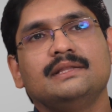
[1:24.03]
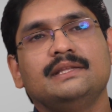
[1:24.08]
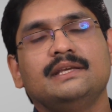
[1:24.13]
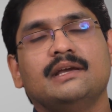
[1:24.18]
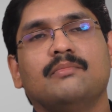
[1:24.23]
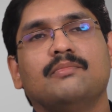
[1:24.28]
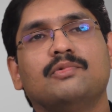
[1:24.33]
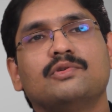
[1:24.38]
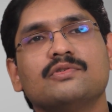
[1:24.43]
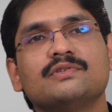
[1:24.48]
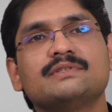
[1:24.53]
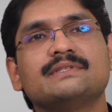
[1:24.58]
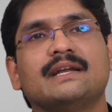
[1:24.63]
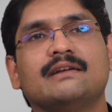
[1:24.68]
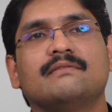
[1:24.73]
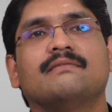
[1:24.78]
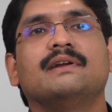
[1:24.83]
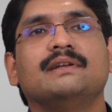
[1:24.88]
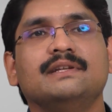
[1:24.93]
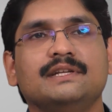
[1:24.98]
the approach
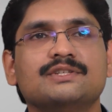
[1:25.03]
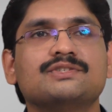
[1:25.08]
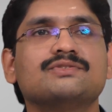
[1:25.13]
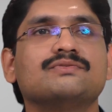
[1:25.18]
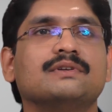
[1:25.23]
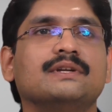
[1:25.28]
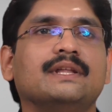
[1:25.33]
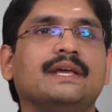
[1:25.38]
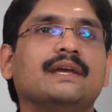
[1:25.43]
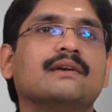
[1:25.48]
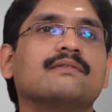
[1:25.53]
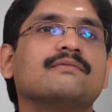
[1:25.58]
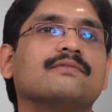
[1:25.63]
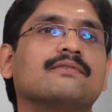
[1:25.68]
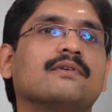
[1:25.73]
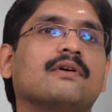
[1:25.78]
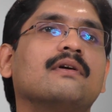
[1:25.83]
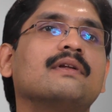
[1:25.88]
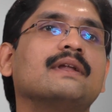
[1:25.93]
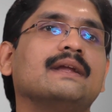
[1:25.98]
that one needs to take
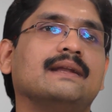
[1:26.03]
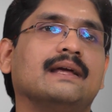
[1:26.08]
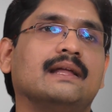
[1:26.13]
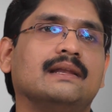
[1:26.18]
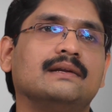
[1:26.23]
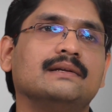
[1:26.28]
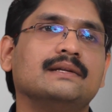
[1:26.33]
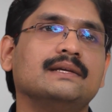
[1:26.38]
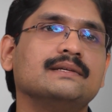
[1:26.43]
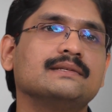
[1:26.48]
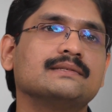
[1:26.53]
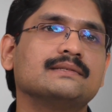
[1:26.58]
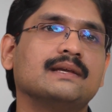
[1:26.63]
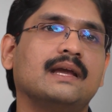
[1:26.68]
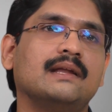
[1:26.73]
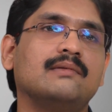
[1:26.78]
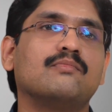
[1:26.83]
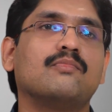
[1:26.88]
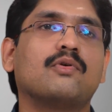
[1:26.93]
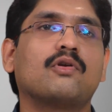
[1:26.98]
for analytics
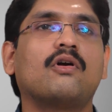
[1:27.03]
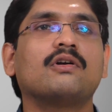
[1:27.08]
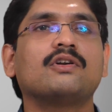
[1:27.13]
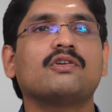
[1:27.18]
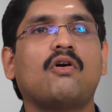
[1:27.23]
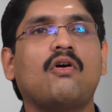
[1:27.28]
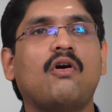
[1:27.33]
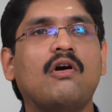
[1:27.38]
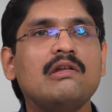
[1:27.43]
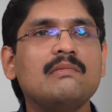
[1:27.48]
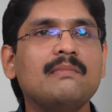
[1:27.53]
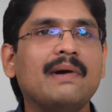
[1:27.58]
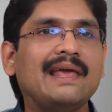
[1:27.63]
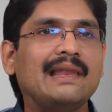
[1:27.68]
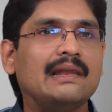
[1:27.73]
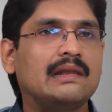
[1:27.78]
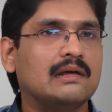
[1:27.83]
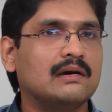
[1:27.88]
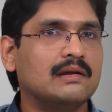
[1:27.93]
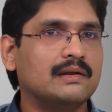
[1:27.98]
and brought all
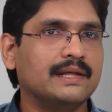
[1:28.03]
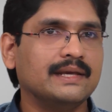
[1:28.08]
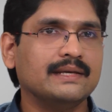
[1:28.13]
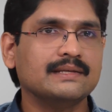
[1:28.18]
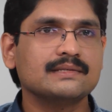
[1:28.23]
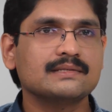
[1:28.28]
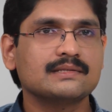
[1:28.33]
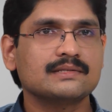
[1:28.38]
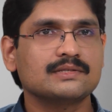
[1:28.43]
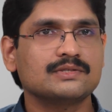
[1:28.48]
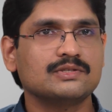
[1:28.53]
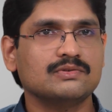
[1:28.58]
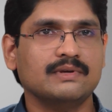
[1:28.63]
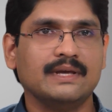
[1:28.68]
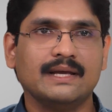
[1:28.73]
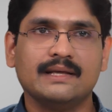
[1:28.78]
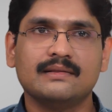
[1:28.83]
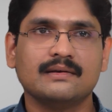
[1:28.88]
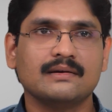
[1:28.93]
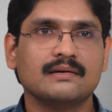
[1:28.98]
my learnings
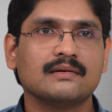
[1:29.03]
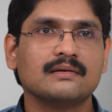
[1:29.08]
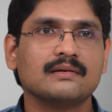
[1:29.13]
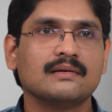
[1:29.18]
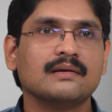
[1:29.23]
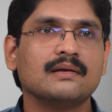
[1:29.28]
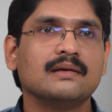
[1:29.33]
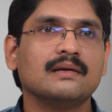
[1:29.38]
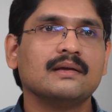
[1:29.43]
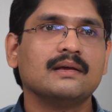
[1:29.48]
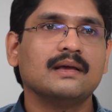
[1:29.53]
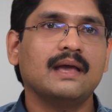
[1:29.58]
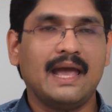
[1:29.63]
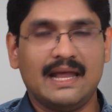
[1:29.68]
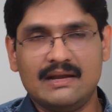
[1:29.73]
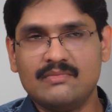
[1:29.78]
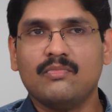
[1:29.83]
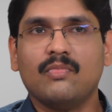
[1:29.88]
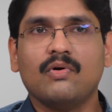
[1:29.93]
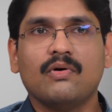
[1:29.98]
together
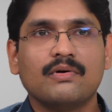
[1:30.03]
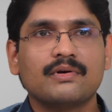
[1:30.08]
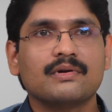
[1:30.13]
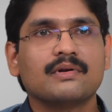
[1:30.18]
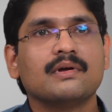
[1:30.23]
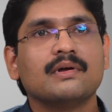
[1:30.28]
and more.